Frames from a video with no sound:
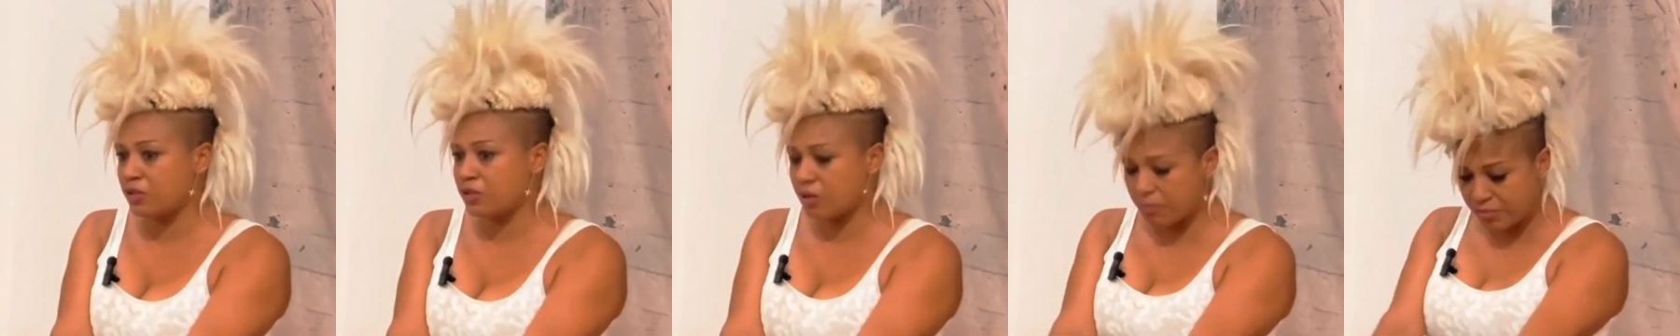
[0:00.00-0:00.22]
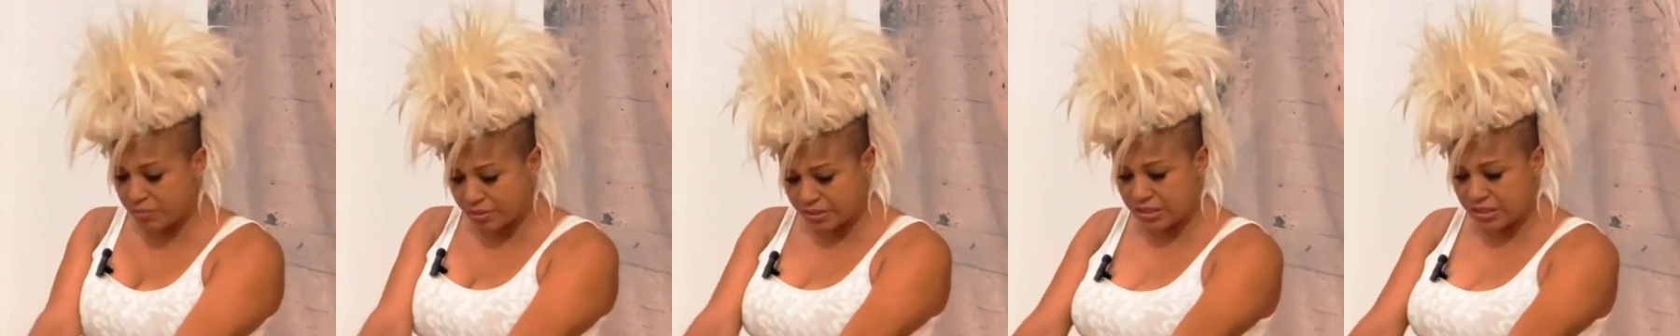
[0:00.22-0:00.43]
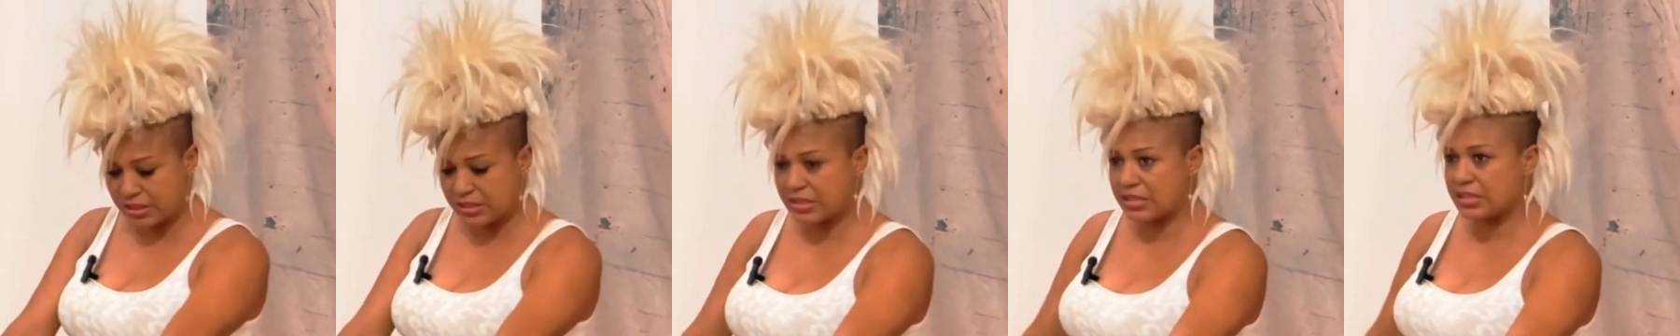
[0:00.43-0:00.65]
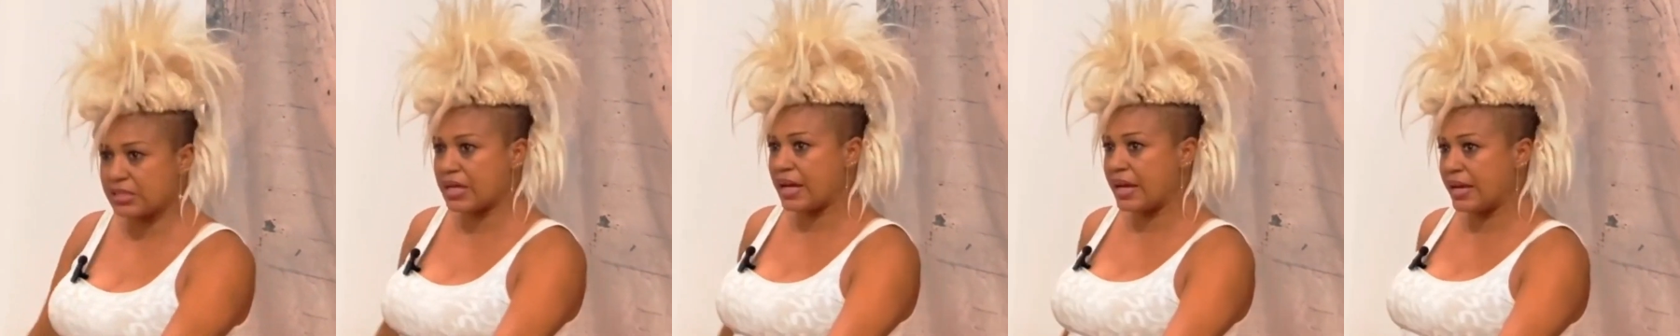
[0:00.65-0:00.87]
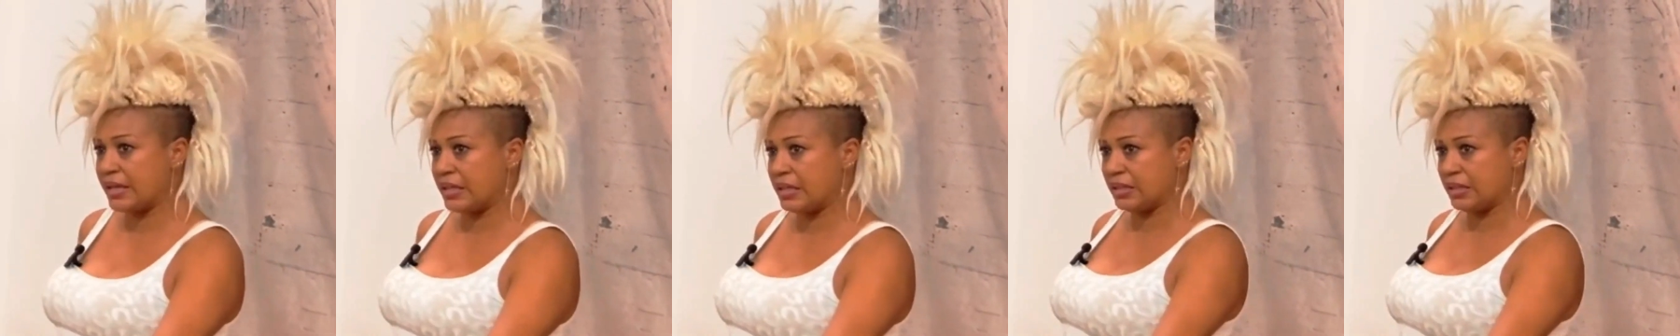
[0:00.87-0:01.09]
somebody
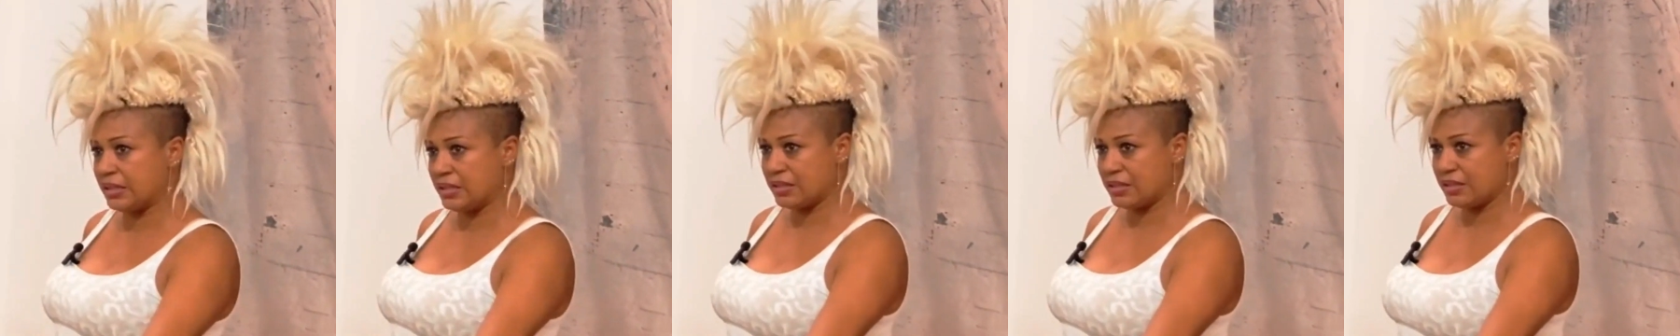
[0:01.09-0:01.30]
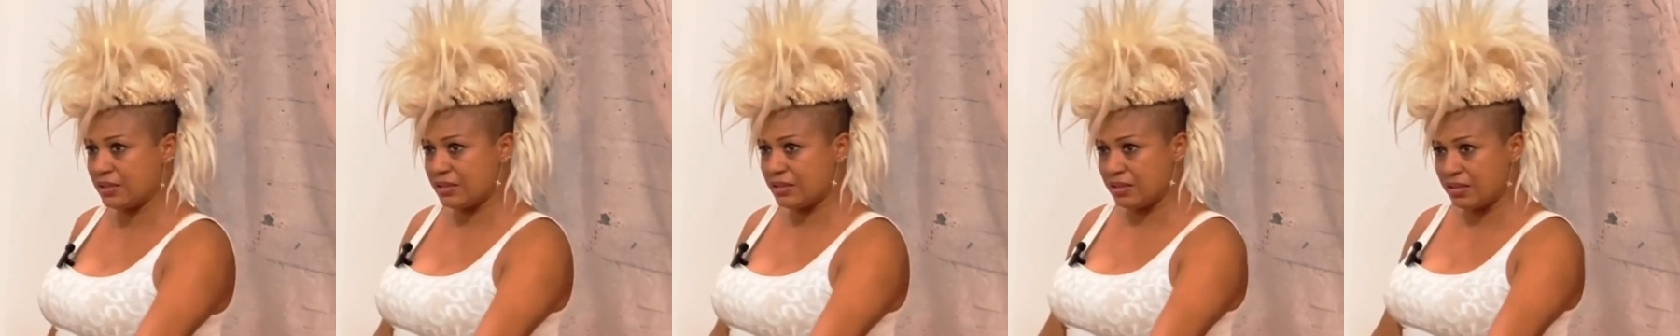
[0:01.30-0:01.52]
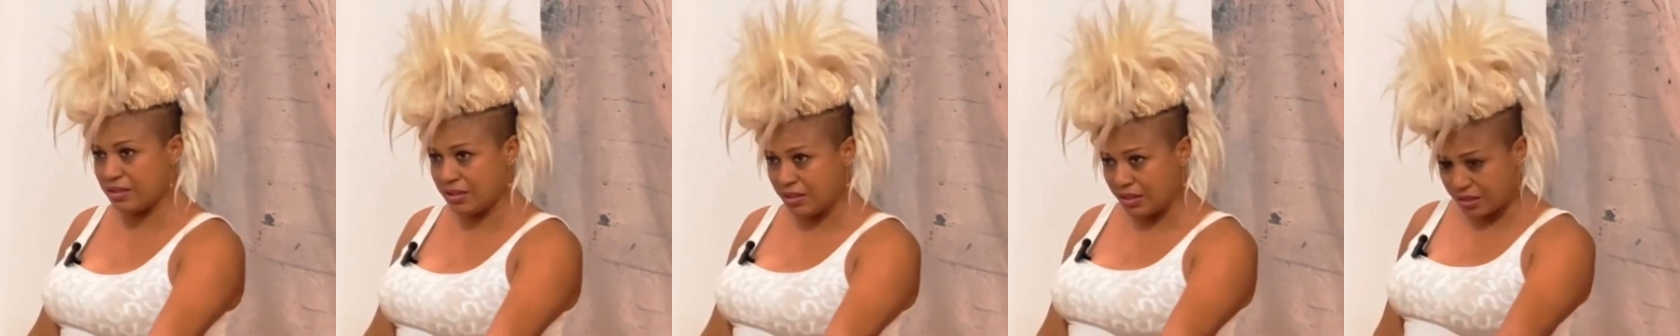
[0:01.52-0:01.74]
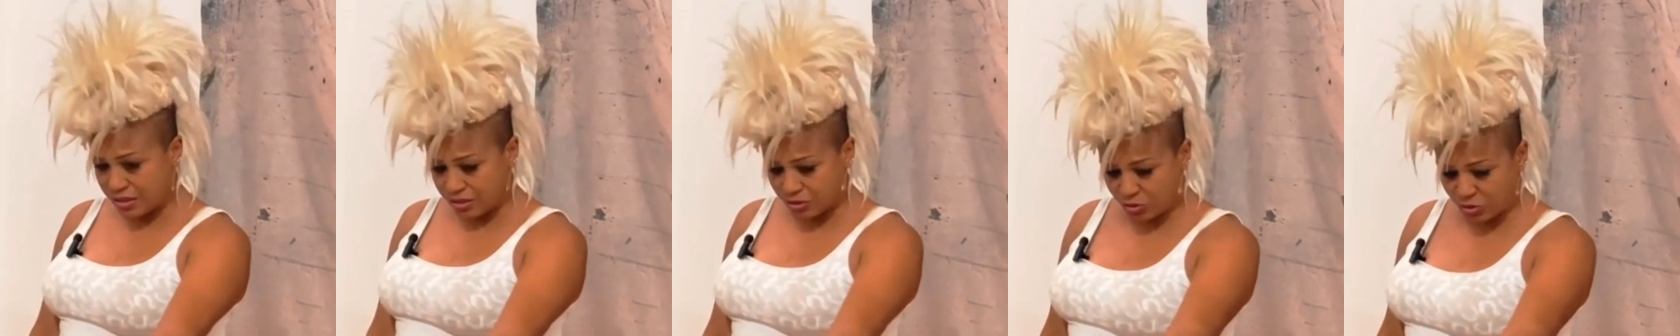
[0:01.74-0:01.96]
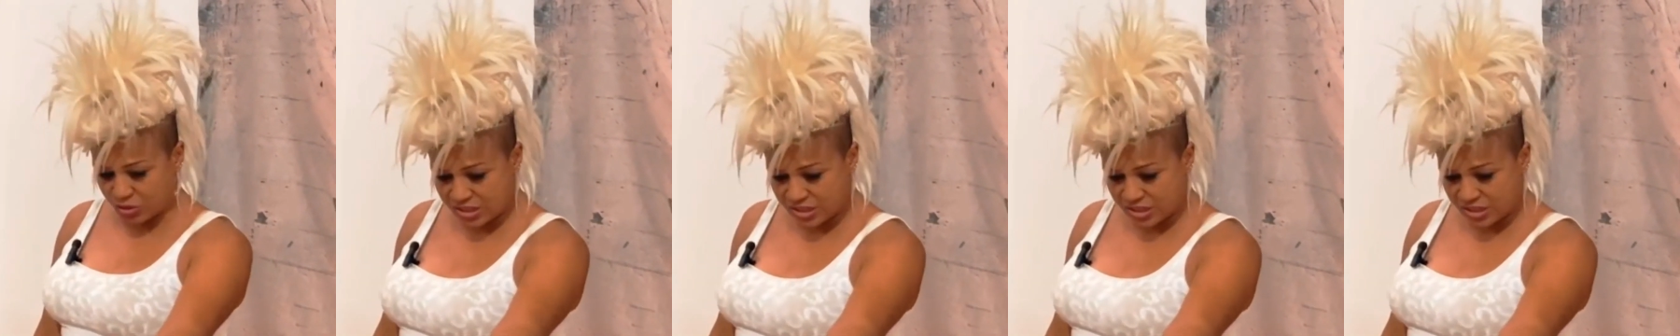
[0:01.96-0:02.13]
designed it. It was